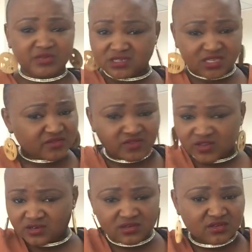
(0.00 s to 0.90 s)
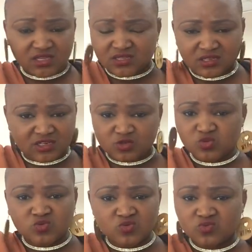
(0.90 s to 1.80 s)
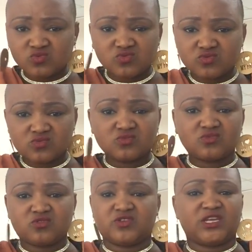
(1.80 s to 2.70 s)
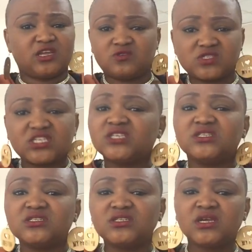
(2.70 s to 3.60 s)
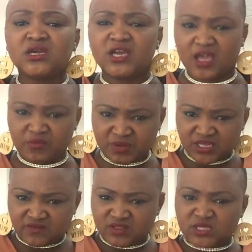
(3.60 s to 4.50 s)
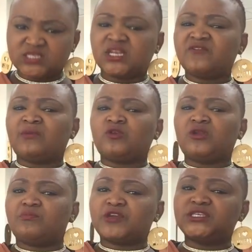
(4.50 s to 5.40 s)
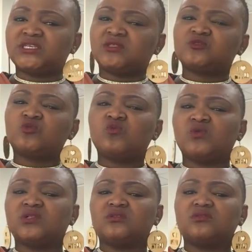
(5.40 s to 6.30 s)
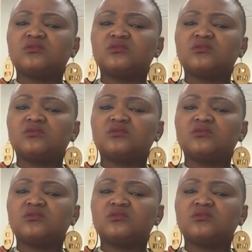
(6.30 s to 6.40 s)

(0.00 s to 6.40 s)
been given a 32 or a yellow skin. I've been given this, and if I'm not embracing this, who will?